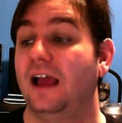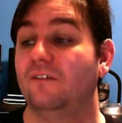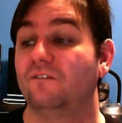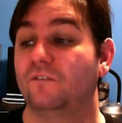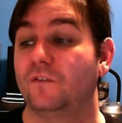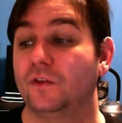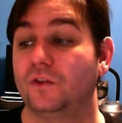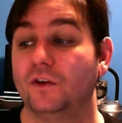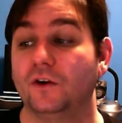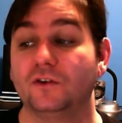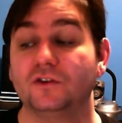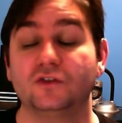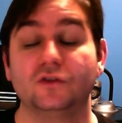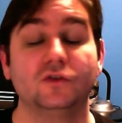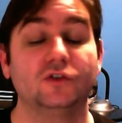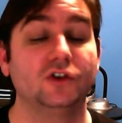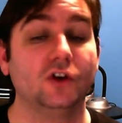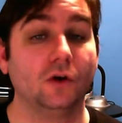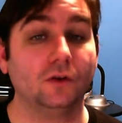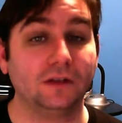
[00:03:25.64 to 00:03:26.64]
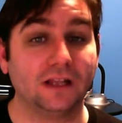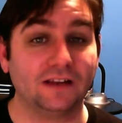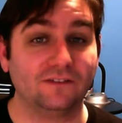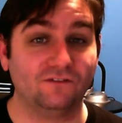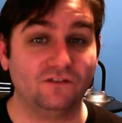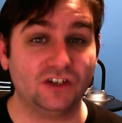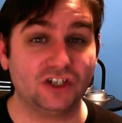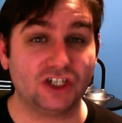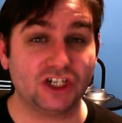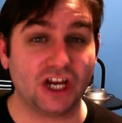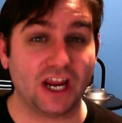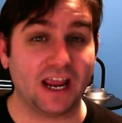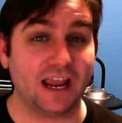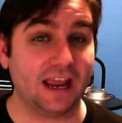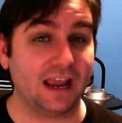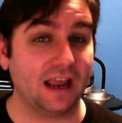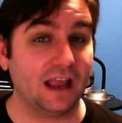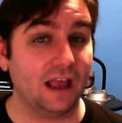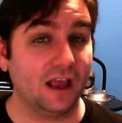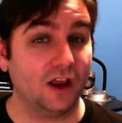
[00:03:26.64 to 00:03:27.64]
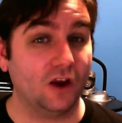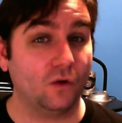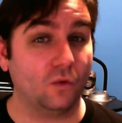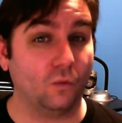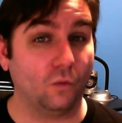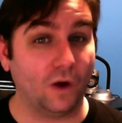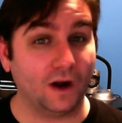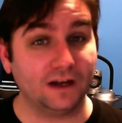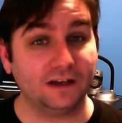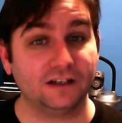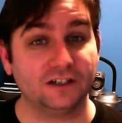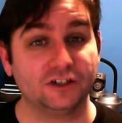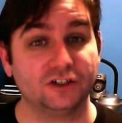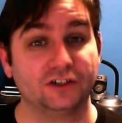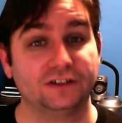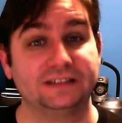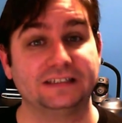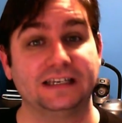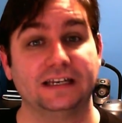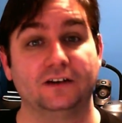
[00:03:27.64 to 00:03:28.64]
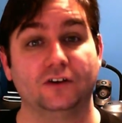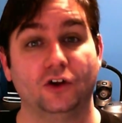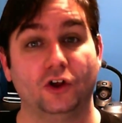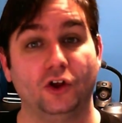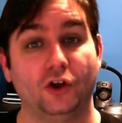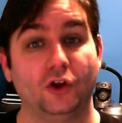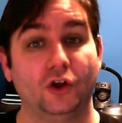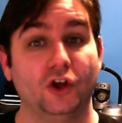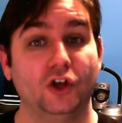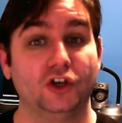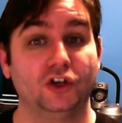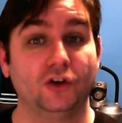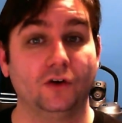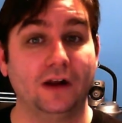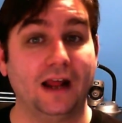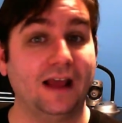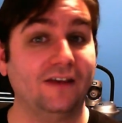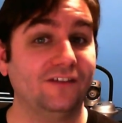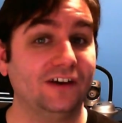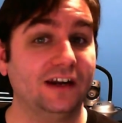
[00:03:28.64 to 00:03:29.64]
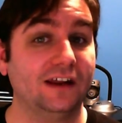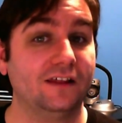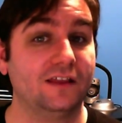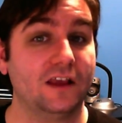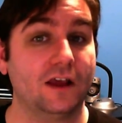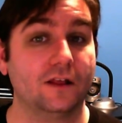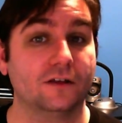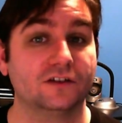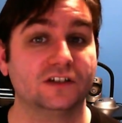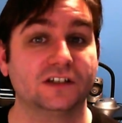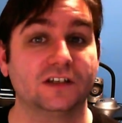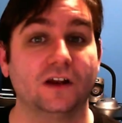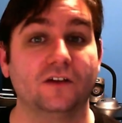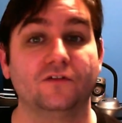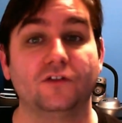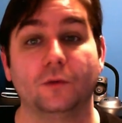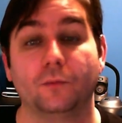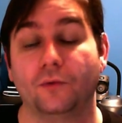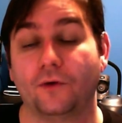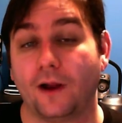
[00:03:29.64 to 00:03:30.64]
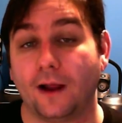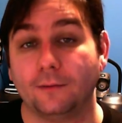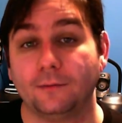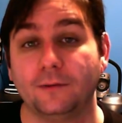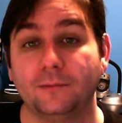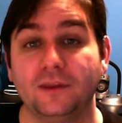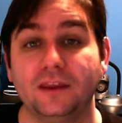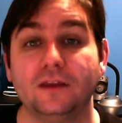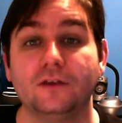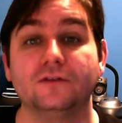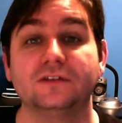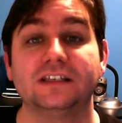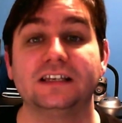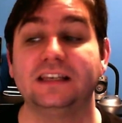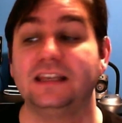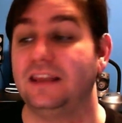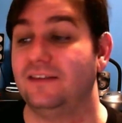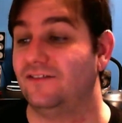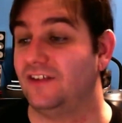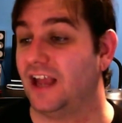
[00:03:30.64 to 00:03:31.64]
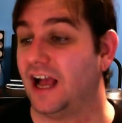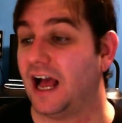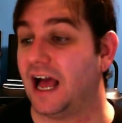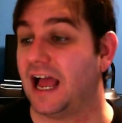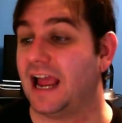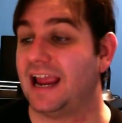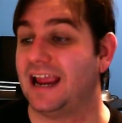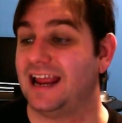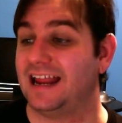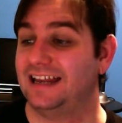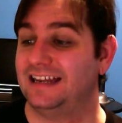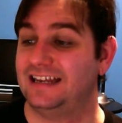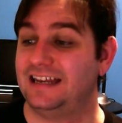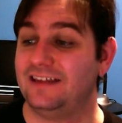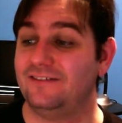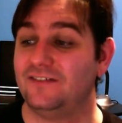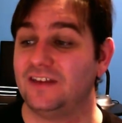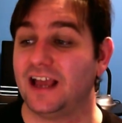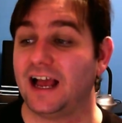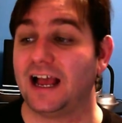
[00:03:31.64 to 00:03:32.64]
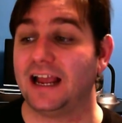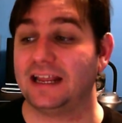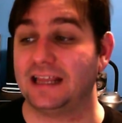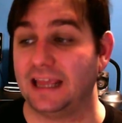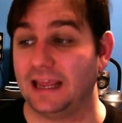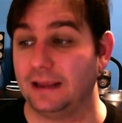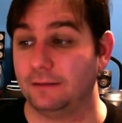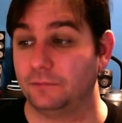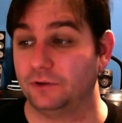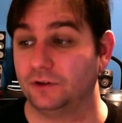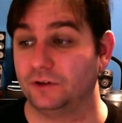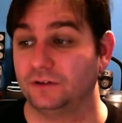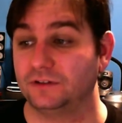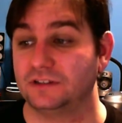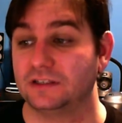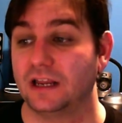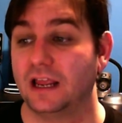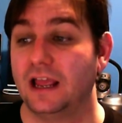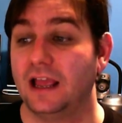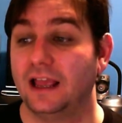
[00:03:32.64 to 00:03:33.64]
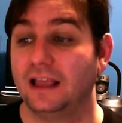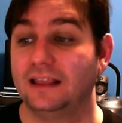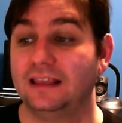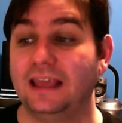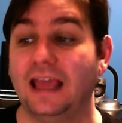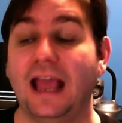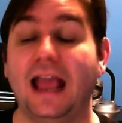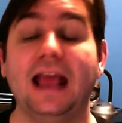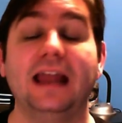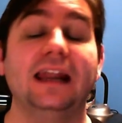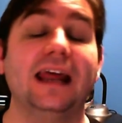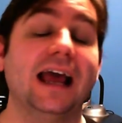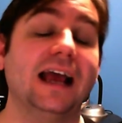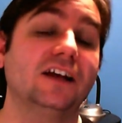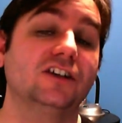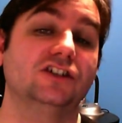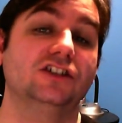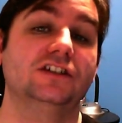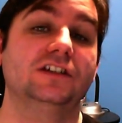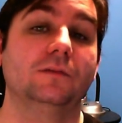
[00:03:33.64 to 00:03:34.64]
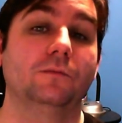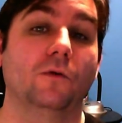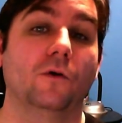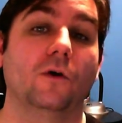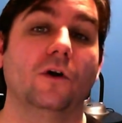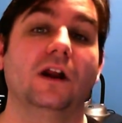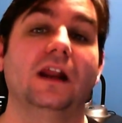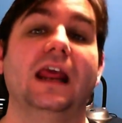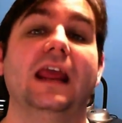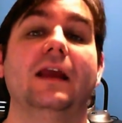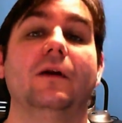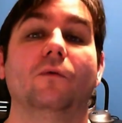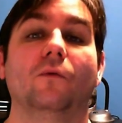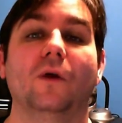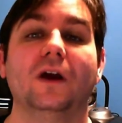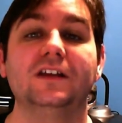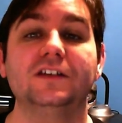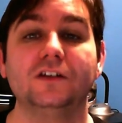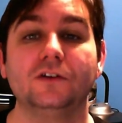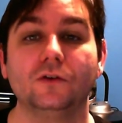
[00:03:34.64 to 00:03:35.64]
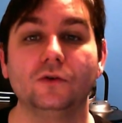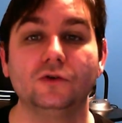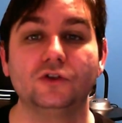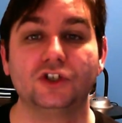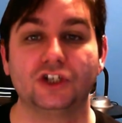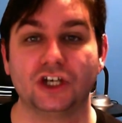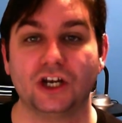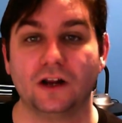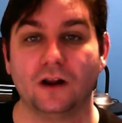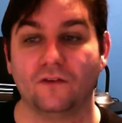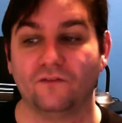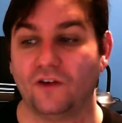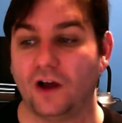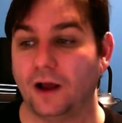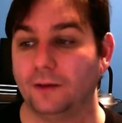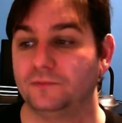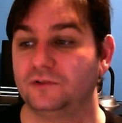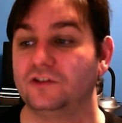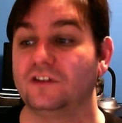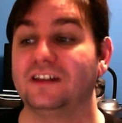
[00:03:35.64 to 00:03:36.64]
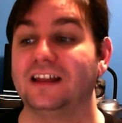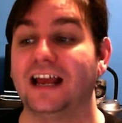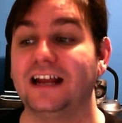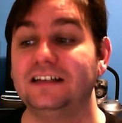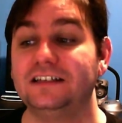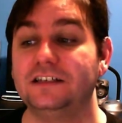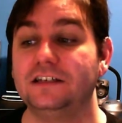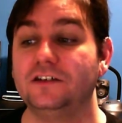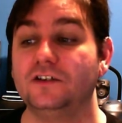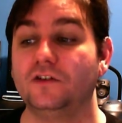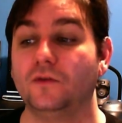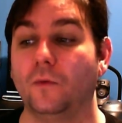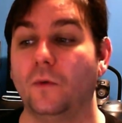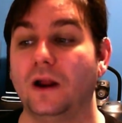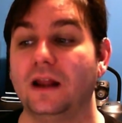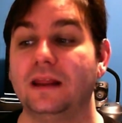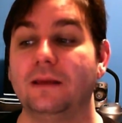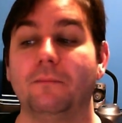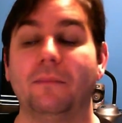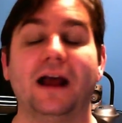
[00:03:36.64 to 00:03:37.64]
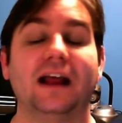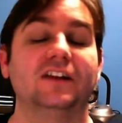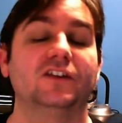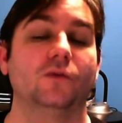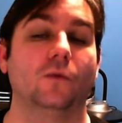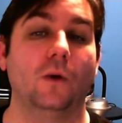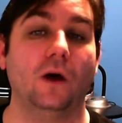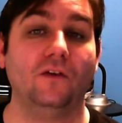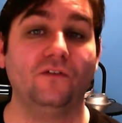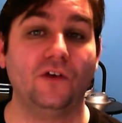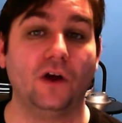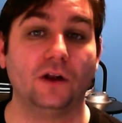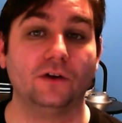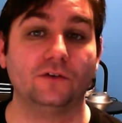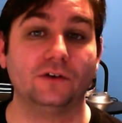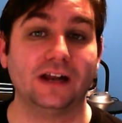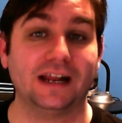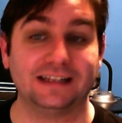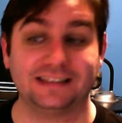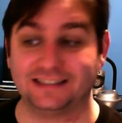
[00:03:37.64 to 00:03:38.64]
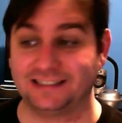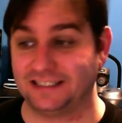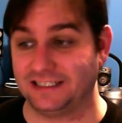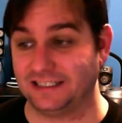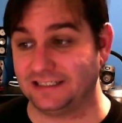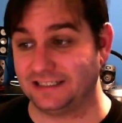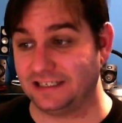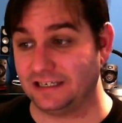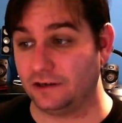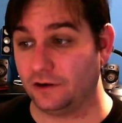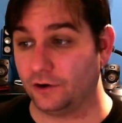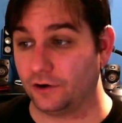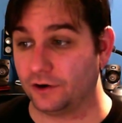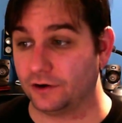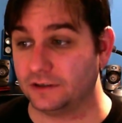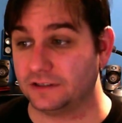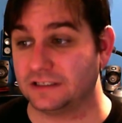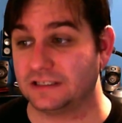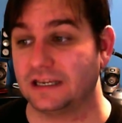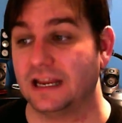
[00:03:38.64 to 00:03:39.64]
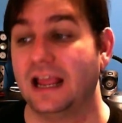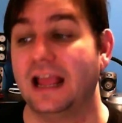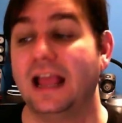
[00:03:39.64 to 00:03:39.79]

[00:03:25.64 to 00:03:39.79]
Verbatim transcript: For those who don't like VGA, want a digital signal, don't have any of the other stuff, you're probably using DVI. DVI cables can actually support a resolution of up to 1920 by 1200 at 16 hertz